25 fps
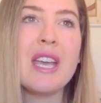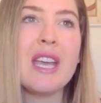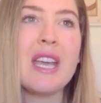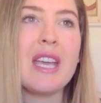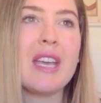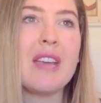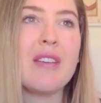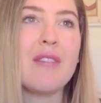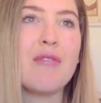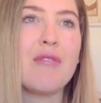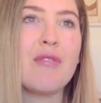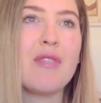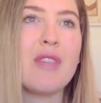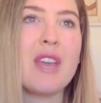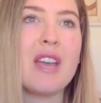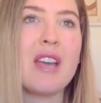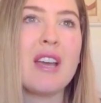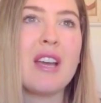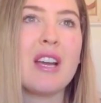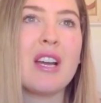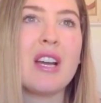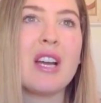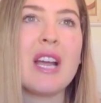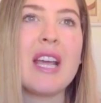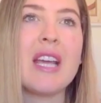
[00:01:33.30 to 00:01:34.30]
If
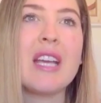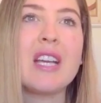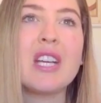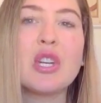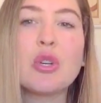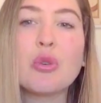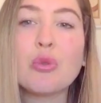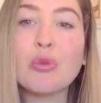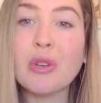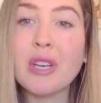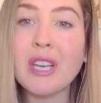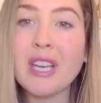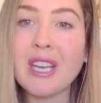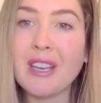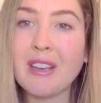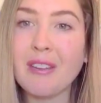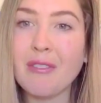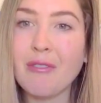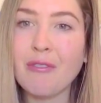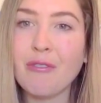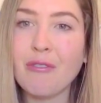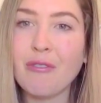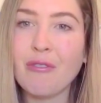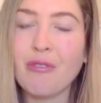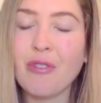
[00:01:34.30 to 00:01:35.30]
they're in
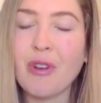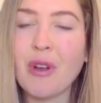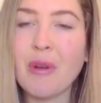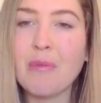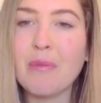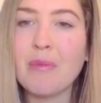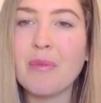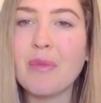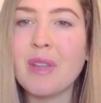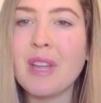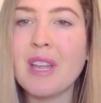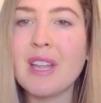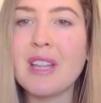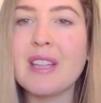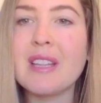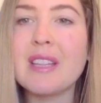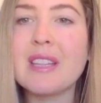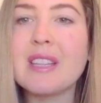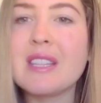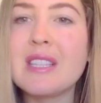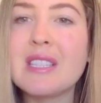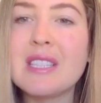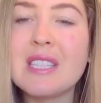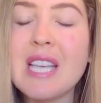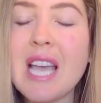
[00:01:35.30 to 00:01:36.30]
grief from
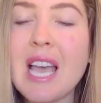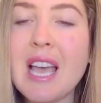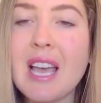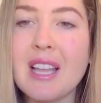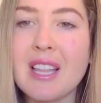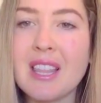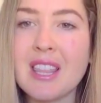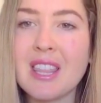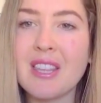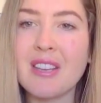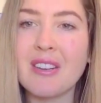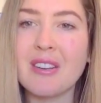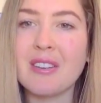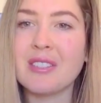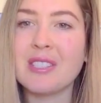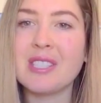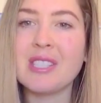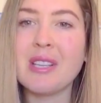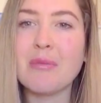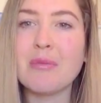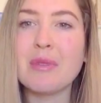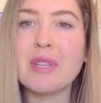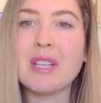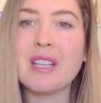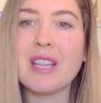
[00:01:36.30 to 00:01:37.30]
death or
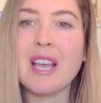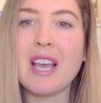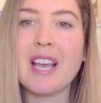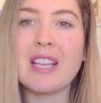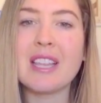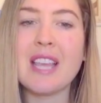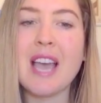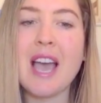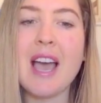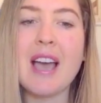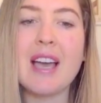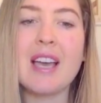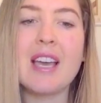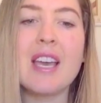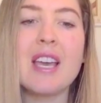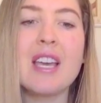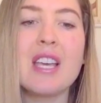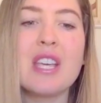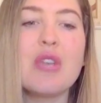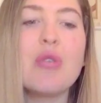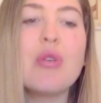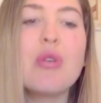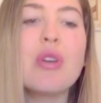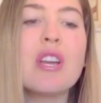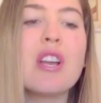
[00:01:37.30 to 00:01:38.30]
something like that,
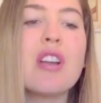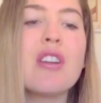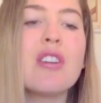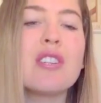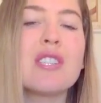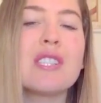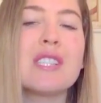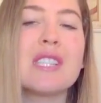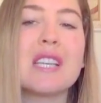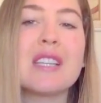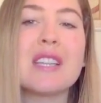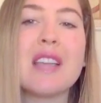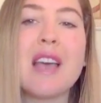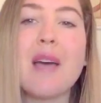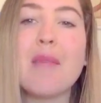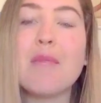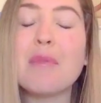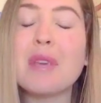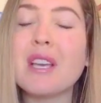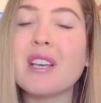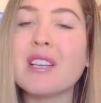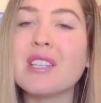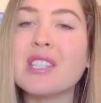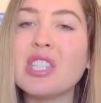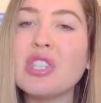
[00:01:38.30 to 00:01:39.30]
you can understand that
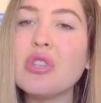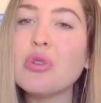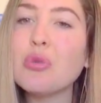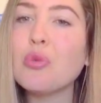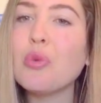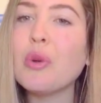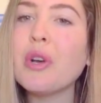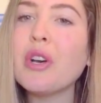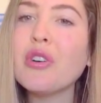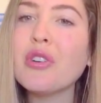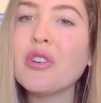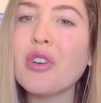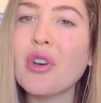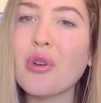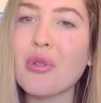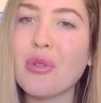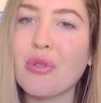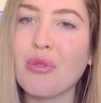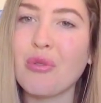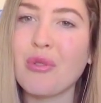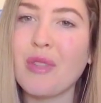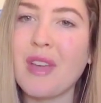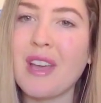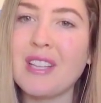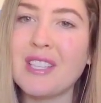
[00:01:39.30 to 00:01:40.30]
because you will go
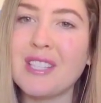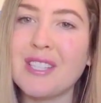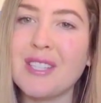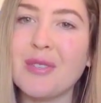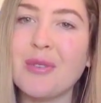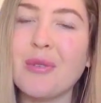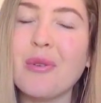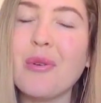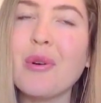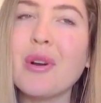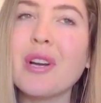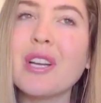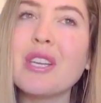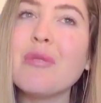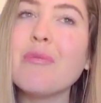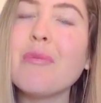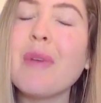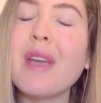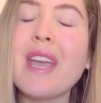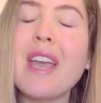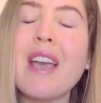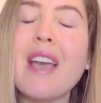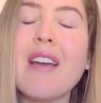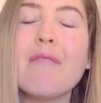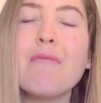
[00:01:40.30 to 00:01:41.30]
through that too, or you
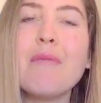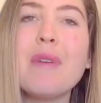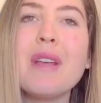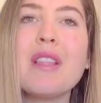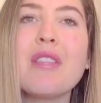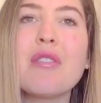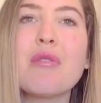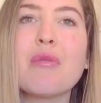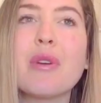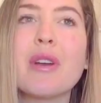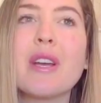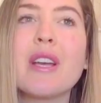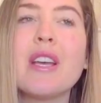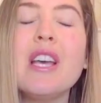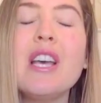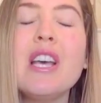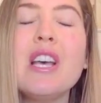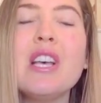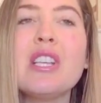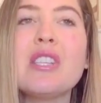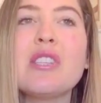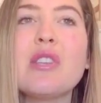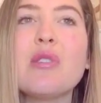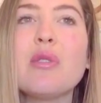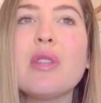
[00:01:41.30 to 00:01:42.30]
may have been through it.
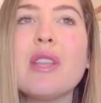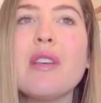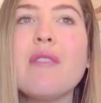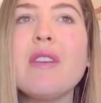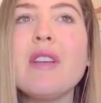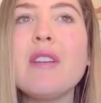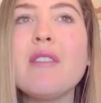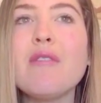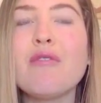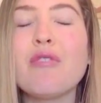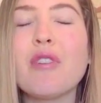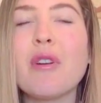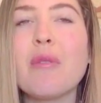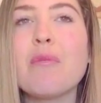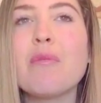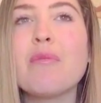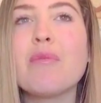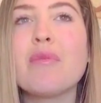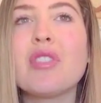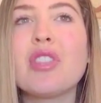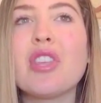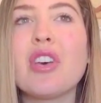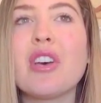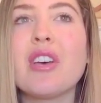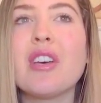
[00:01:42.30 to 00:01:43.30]
So living
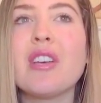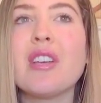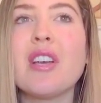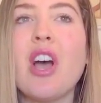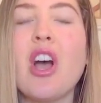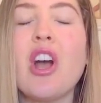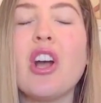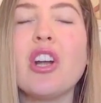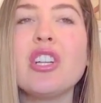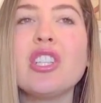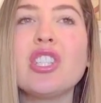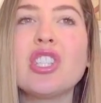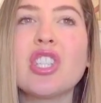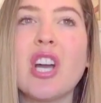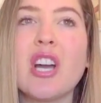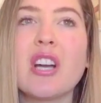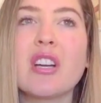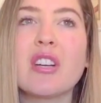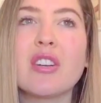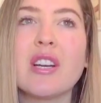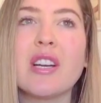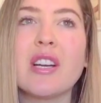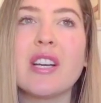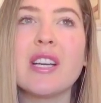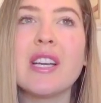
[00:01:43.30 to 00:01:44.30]
from the heart
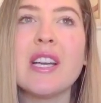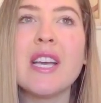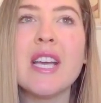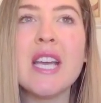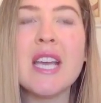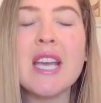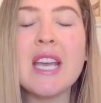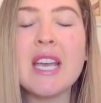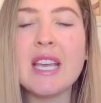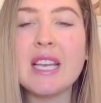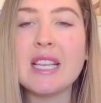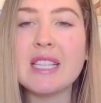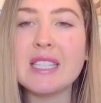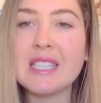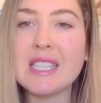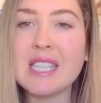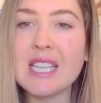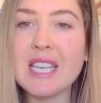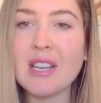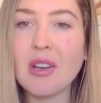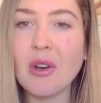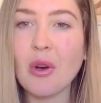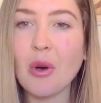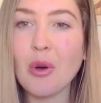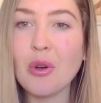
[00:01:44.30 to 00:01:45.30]
chakra is
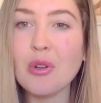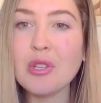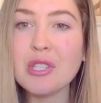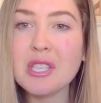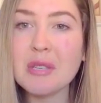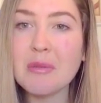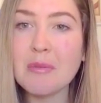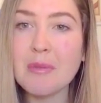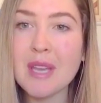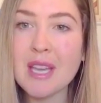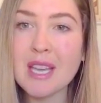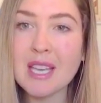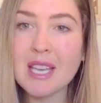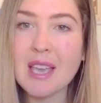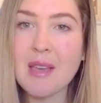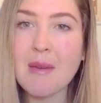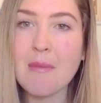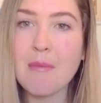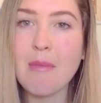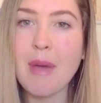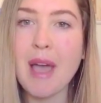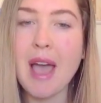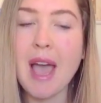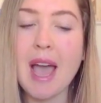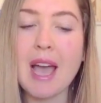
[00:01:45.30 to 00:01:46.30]
the ultimate
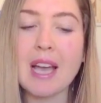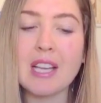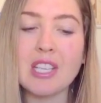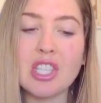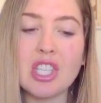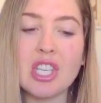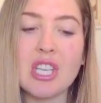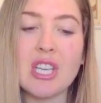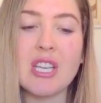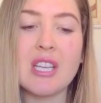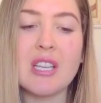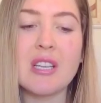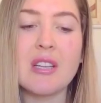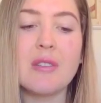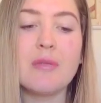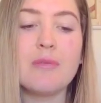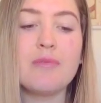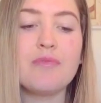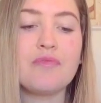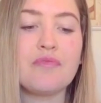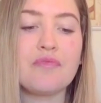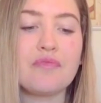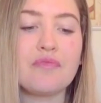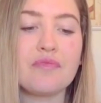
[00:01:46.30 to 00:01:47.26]
compassion